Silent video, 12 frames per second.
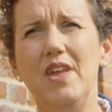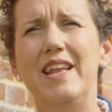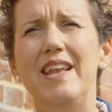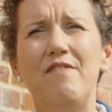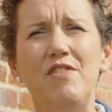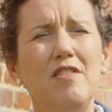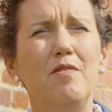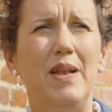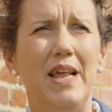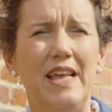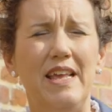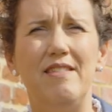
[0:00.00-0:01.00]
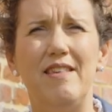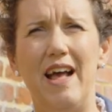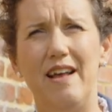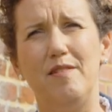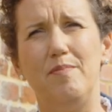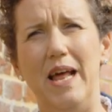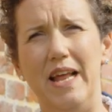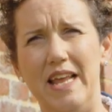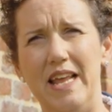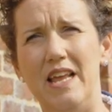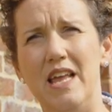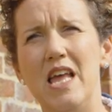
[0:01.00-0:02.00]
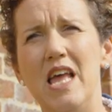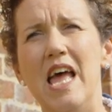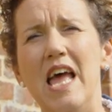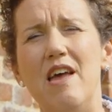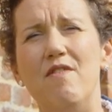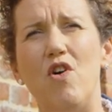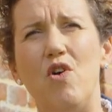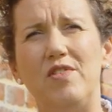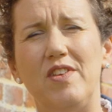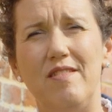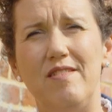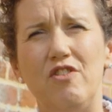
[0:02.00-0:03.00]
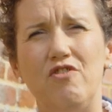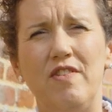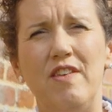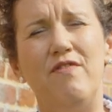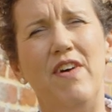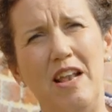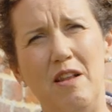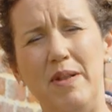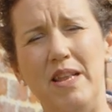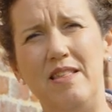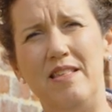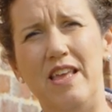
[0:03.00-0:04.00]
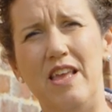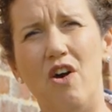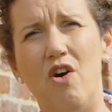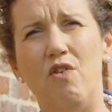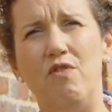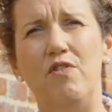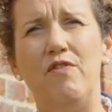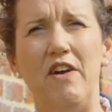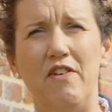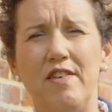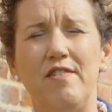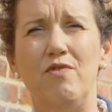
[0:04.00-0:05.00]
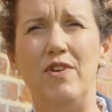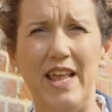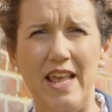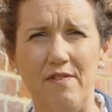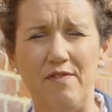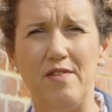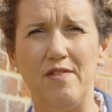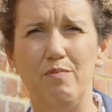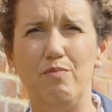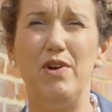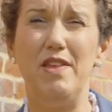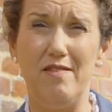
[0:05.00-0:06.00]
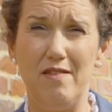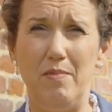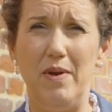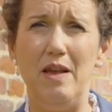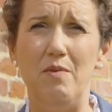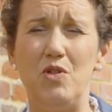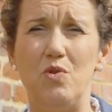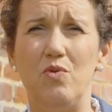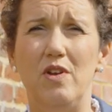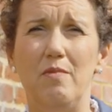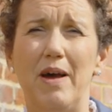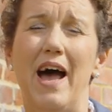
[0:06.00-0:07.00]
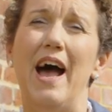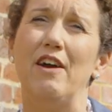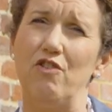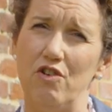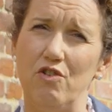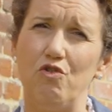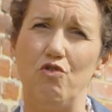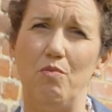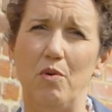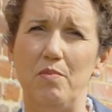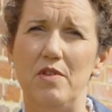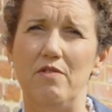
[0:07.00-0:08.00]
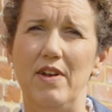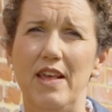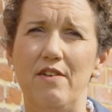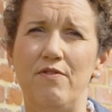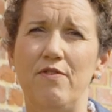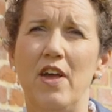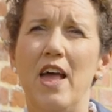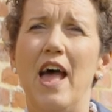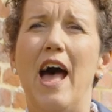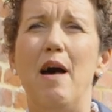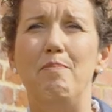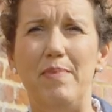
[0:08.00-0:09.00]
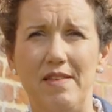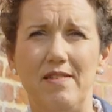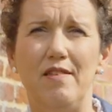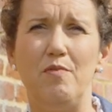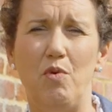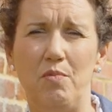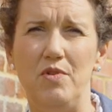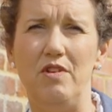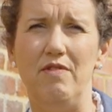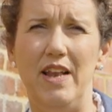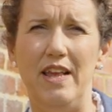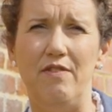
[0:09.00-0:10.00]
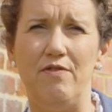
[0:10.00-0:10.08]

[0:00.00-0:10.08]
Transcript: Inevitably, tax planning involves considering the availability of the various reliefs. Principally, we're talking about agricultural property relief and business property relief.